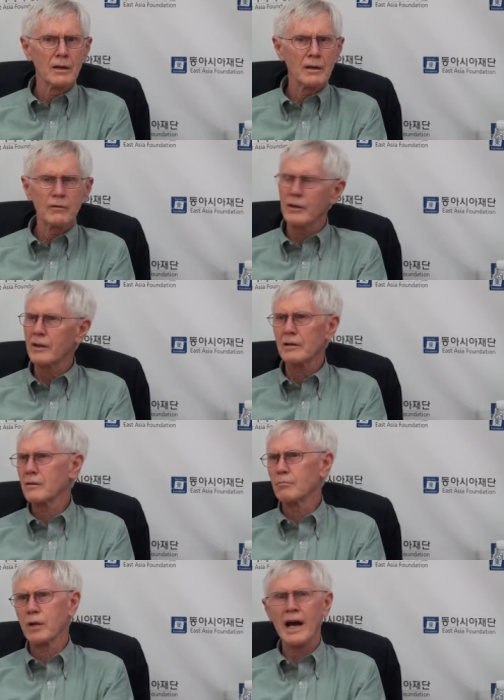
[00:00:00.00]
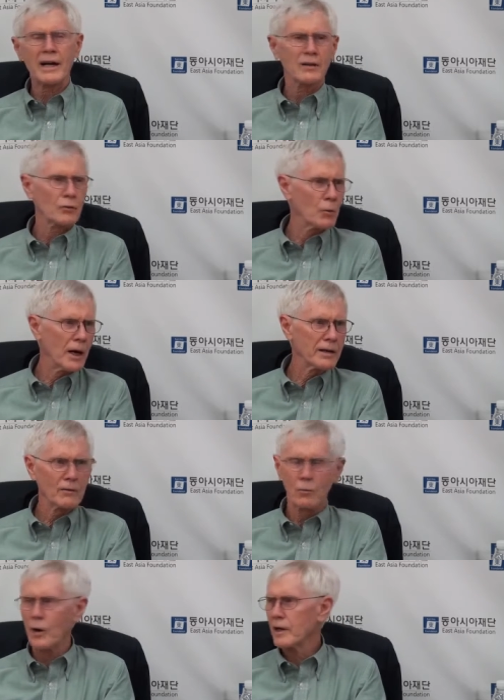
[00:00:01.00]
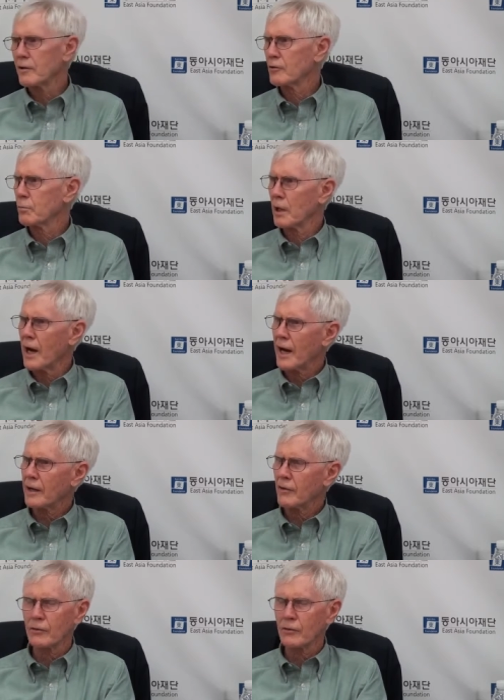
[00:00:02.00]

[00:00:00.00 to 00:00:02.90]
Everything is black is white and white is black.